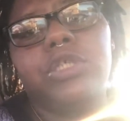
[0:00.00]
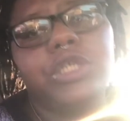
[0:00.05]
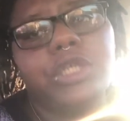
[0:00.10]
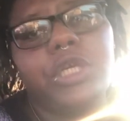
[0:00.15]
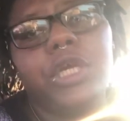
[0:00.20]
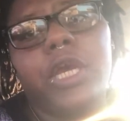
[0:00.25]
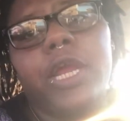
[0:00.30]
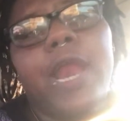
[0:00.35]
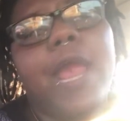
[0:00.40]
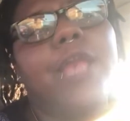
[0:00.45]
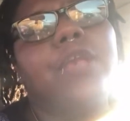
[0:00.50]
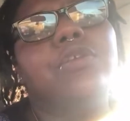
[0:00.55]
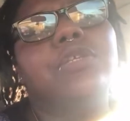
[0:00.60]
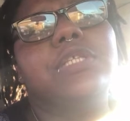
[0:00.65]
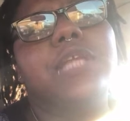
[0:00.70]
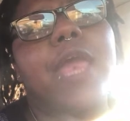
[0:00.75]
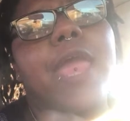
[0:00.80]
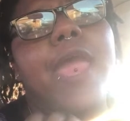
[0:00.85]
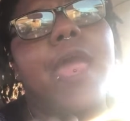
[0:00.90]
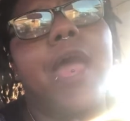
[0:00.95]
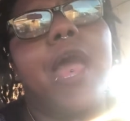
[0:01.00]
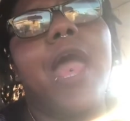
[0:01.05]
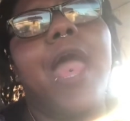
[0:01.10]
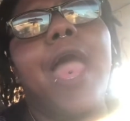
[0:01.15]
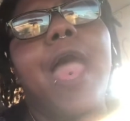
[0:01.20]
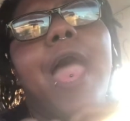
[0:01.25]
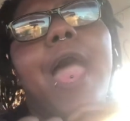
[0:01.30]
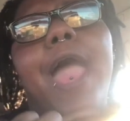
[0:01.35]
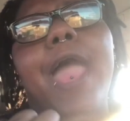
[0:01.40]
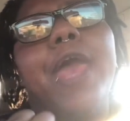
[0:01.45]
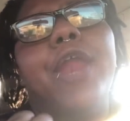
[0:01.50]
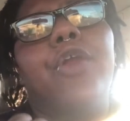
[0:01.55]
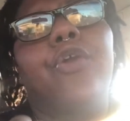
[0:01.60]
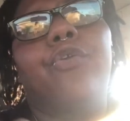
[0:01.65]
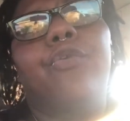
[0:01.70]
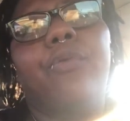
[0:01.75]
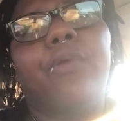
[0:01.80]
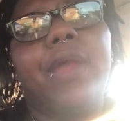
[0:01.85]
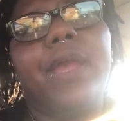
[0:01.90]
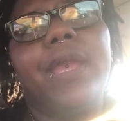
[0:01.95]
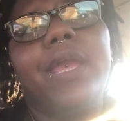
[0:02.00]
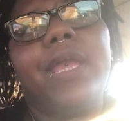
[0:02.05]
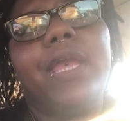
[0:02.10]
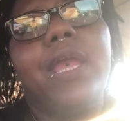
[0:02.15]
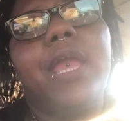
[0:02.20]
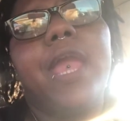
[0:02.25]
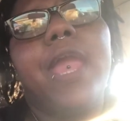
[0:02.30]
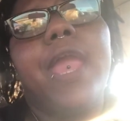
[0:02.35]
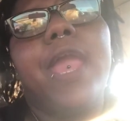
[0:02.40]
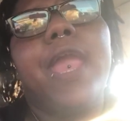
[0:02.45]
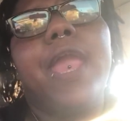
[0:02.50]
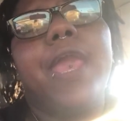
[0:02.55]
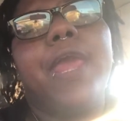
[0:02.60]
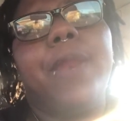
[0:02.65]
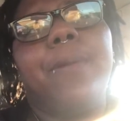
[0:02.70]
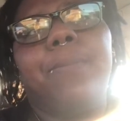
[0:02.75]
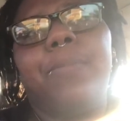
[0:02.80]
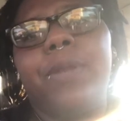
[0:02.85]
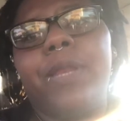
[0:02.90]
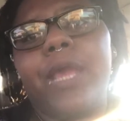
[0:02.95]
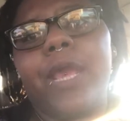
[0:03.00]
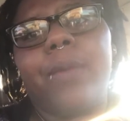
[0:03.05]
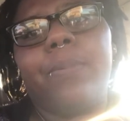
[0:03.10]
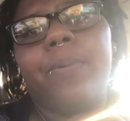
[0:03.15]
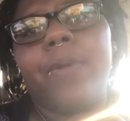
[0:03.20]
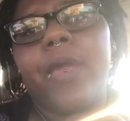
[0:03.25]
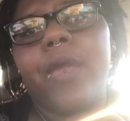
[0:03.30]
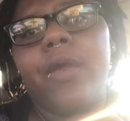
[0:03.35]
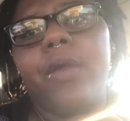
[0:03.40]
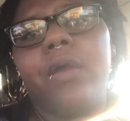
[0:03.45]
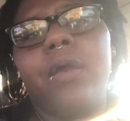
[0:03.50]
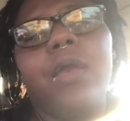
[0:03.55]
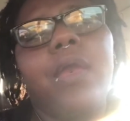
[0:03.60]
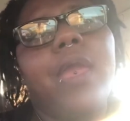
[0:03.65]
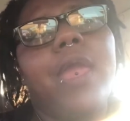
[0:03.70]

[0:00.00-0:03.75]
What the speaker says: I used to have, I had a gray and a black pair,